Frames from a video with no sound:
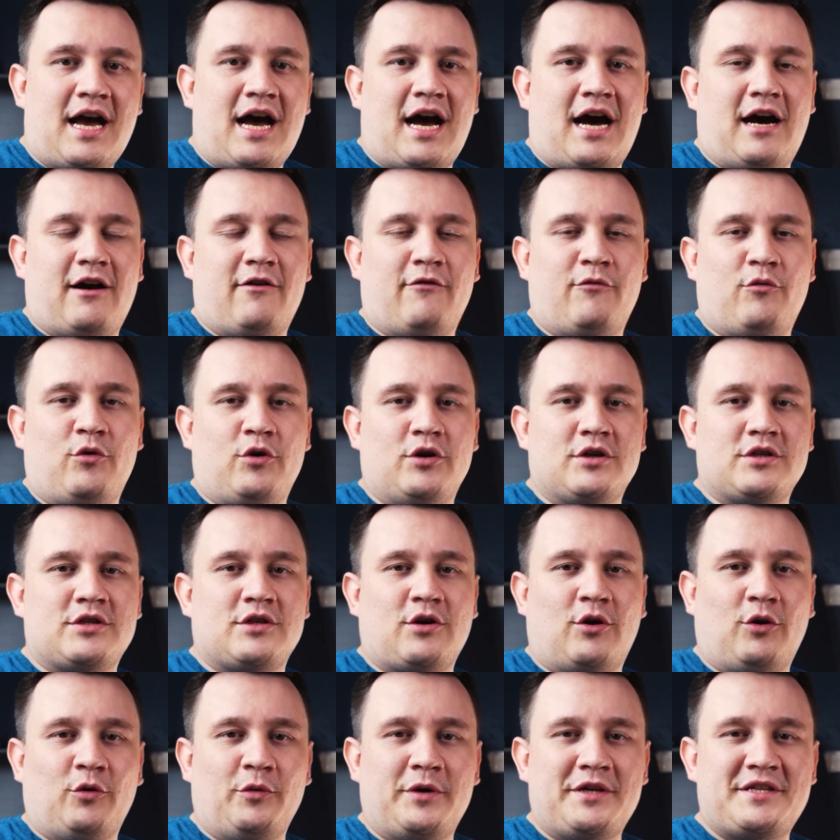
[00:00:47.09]
I was
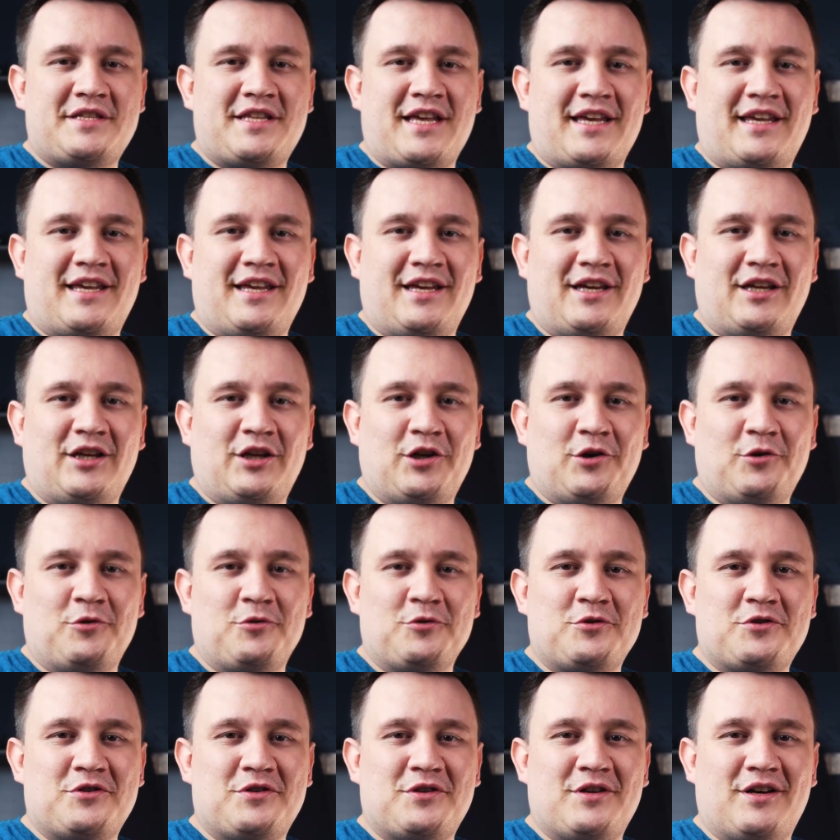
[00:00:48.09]
always taking
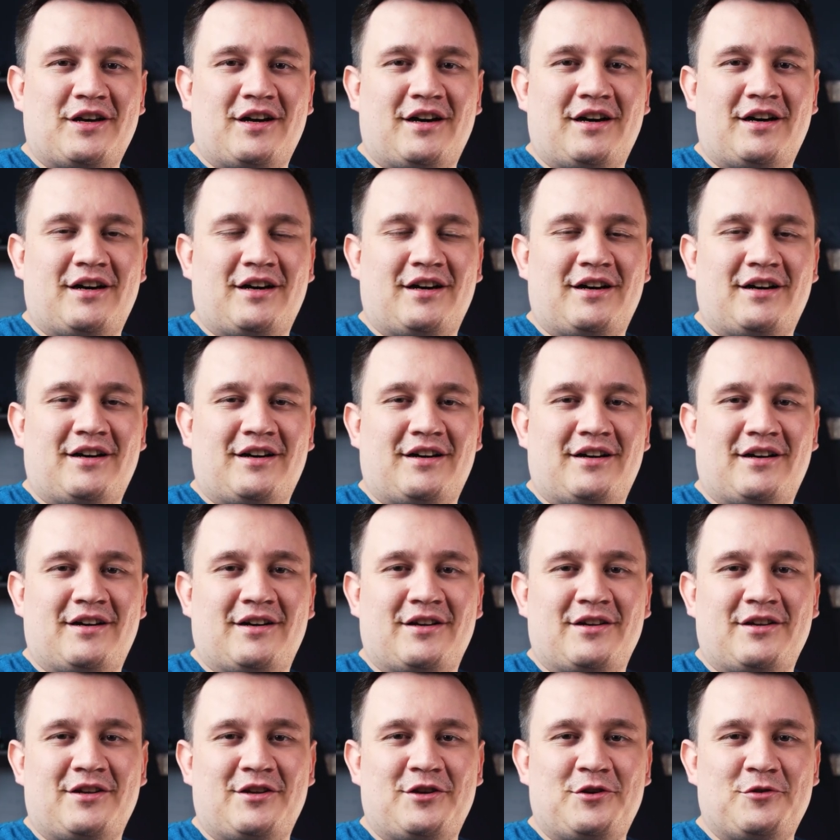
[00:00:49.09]
notes
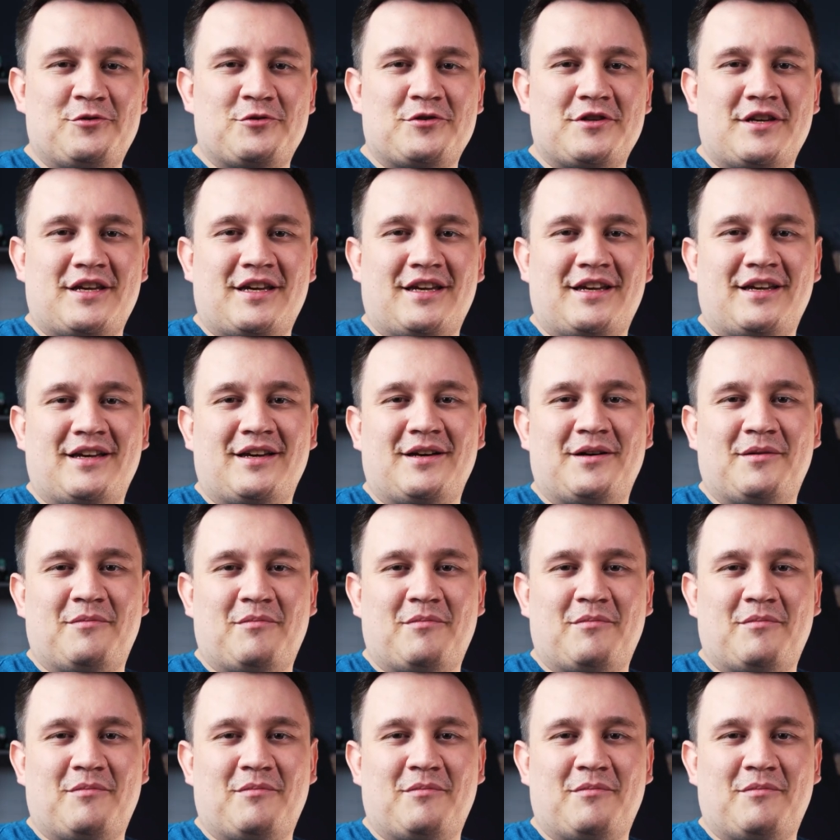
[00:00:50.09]
using